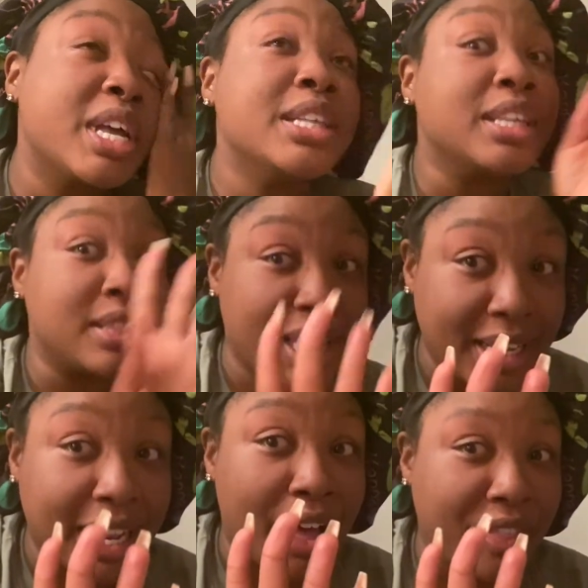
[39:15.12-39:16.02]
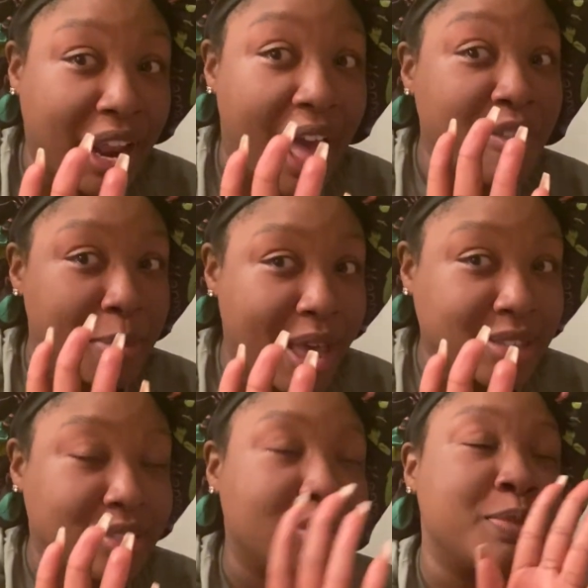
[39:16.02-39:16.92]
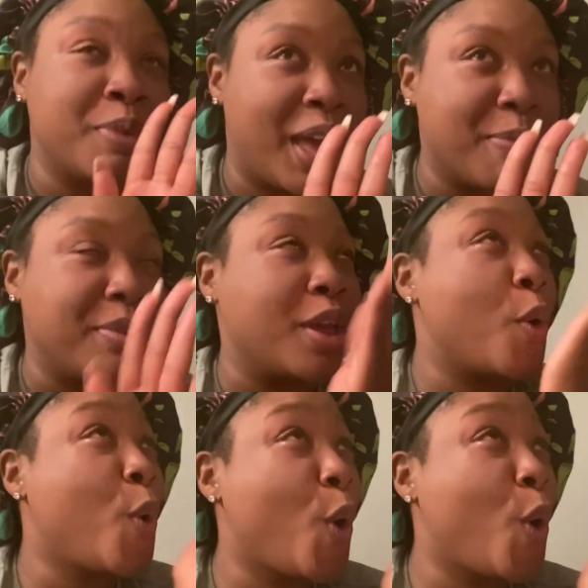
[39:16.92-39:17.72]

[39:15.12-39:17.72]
to think now that I have a master's, baby.